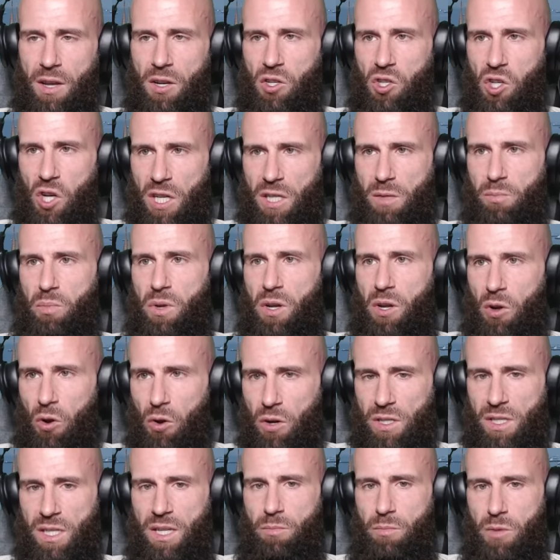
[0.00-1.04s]
Just
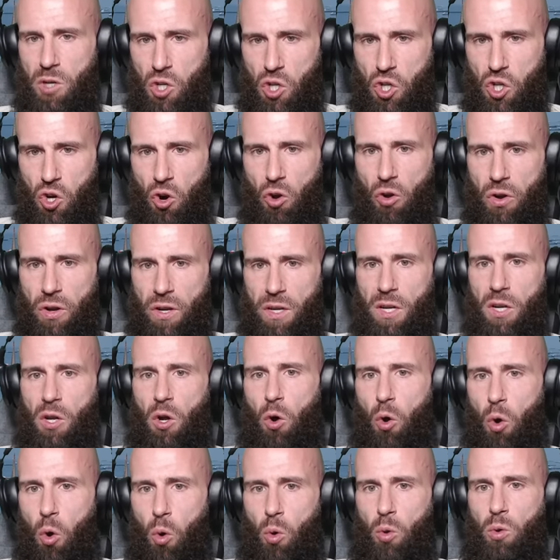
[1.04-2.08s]
because the majority
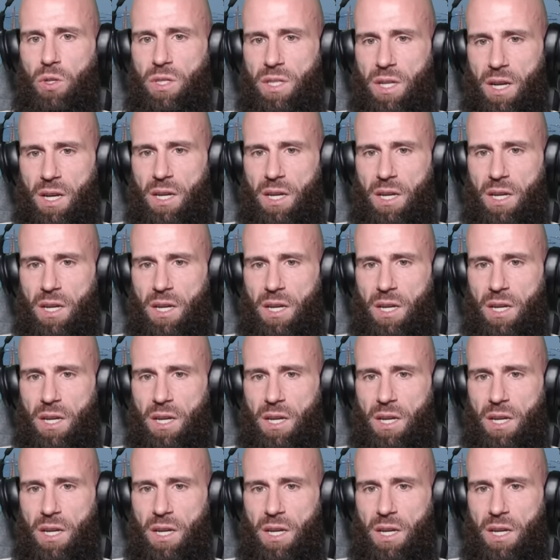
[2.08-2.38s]
holds